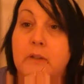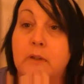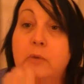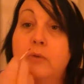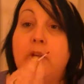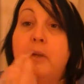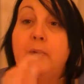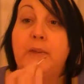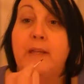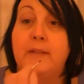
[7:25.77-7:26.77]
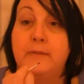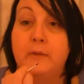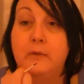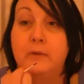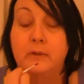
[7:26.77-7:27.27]
We all know what that's
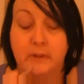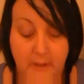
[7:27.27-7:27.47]
for.